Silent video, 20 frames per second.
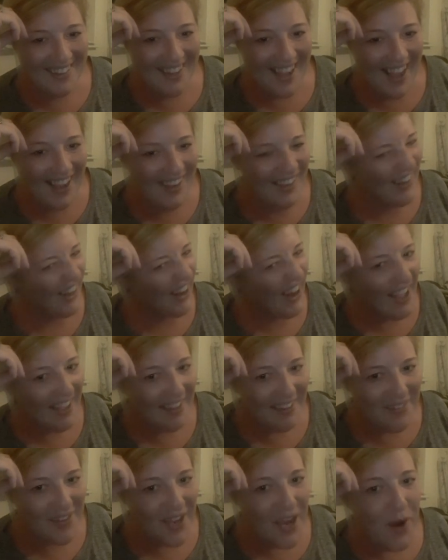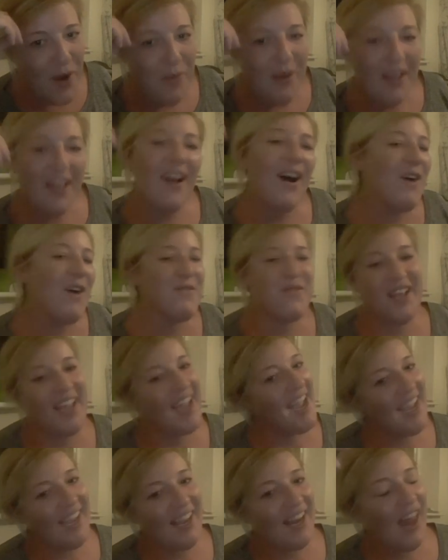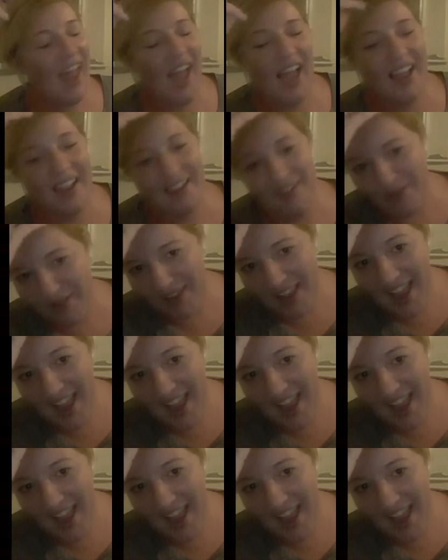And Clive. We can't forget Clive.